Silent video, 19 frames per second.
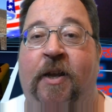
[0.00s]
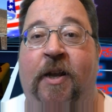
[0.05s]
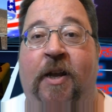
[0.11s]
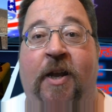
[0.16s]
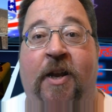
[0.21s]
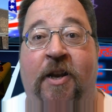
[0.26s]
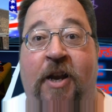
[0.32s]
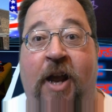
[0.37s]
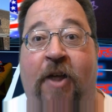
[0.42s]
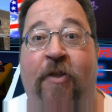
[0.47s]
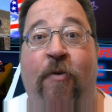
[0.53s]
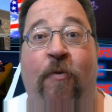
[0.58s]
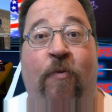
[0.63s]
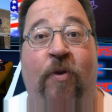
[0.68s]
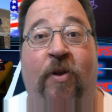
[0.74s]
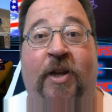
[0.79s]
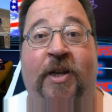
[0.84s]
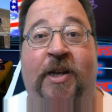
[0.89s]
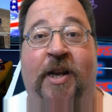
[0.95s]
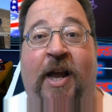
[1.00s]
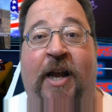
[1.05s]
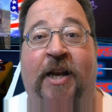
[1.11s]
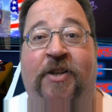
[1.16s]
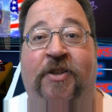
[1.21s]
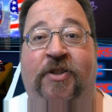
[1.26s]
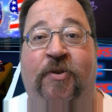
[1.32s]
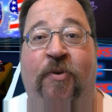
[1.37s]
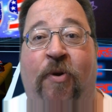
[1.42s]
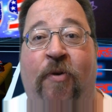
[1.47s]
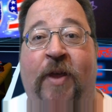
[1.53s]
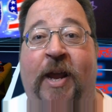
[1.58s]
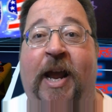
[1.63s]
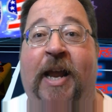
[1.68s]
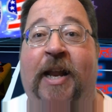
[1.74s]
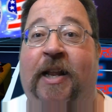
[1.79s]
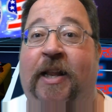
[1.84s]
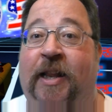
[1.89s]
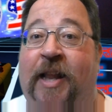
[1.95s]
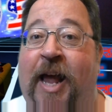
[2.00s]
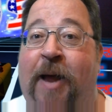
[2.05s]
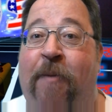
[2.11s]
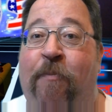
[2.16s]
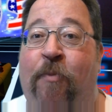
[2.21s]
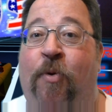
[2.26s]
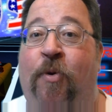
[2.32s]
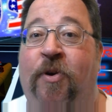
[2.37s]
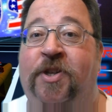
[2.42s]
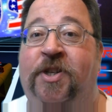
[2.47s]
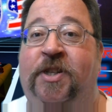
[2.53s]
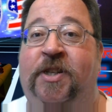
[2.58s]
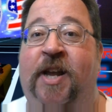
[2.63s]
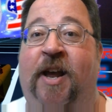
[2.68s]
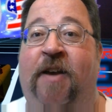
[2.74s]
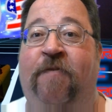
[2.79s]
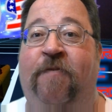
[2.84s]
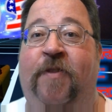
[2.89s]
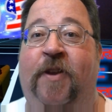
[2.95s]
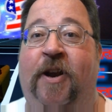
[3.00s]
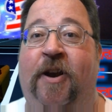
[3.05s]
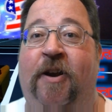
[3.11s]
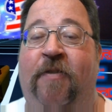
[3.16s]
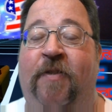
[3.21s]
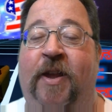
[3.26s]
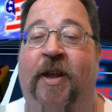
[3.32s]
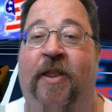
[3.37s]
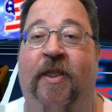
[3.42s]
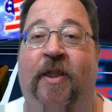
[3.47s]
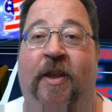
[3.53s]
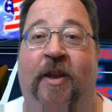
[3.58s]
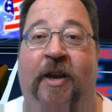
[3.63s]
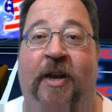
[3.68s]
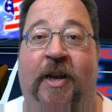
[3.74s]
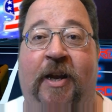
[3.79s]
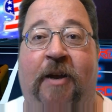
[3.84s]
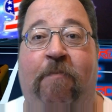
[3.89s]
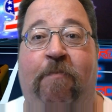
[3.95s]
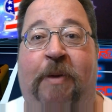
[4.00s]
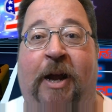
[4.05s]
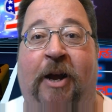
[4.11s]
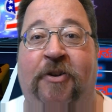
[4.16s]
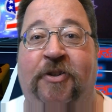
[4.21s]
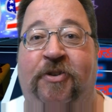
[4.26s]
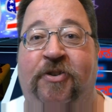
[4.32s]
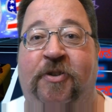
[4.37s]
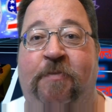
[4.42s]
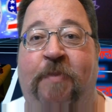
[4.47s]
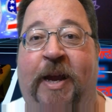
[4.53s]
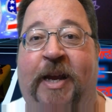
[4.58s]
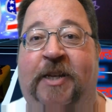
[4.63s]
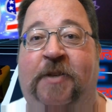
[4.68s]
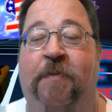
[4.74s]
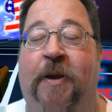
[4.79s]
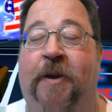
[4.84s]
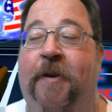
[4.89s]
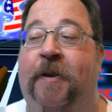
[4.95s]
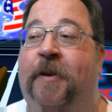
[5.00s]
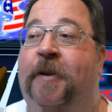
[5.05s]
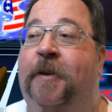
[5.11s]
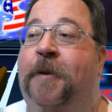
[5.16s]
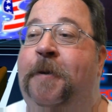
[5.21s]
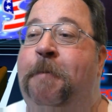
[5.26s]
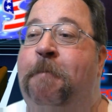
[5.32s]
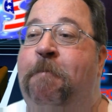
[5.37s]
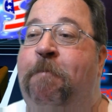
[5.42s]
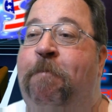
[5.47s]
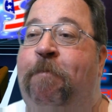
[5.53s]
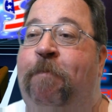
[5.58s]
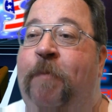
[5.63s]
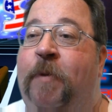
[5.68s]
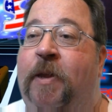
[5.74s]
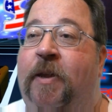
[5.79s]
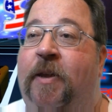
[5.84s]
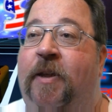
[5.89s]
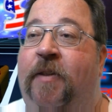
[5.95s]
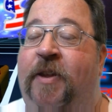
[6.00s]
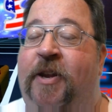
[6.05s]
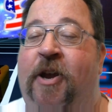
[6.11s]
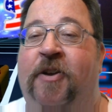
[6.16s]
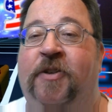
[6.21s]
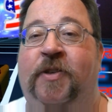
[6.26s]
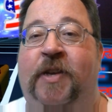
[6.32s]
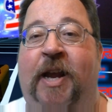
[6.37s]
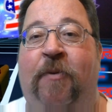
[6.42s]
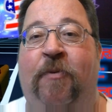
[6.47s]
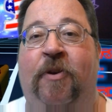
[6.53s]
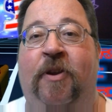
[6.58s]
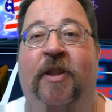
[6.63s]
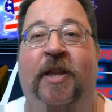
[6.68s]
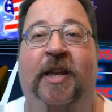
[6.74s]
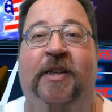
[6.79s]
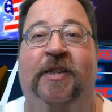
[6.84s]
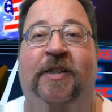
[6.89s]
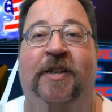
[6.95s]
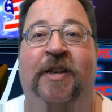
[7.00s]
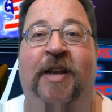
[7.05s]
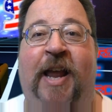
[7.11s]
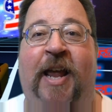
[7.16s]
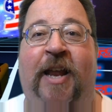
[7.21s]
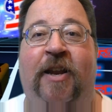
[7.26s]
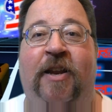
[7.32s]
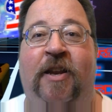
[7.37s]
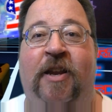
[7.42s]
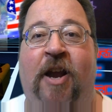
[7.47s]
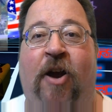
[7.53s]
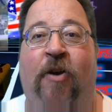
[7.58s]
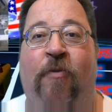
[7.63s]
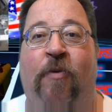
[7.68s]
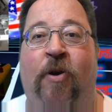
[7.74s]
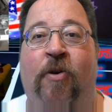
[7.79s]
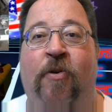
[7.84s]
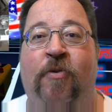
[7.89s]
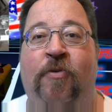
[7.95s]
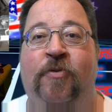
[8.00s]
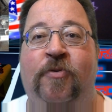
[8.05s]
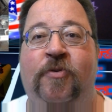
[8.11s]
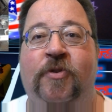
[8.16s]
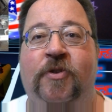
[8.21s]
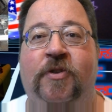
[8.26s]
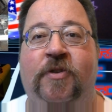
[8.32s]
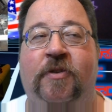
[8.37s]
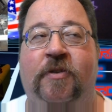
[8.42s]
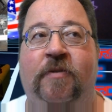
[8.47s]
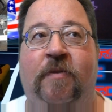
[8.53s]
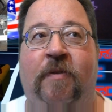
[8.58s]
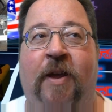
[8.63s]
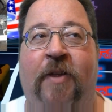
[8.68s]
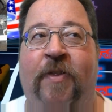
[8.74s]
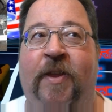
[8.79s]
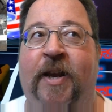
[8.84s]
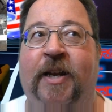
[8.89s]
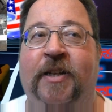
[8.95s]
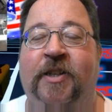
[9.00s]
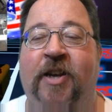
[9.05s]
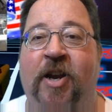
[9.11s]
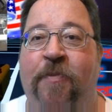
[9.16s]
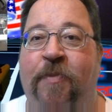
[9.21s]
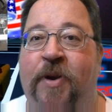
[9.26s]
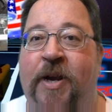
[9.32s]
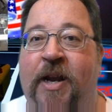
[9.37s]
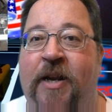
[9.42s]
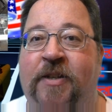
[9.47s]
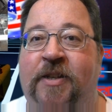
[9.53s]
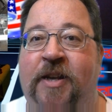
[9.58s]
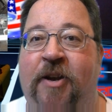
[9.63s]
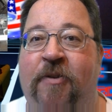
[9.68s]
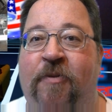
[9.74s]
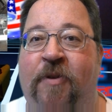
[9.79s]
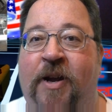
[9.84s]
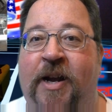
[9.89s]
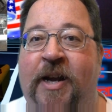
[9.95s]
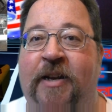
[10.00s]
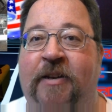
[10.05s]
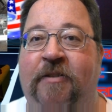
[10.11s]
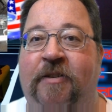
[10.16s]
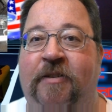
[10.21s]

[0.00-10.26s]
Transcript: Another really nice store. They had a lot more stuff there than the Bowser's Basement. They also had one of these Net Yaros. I think that's how you pronounce that right.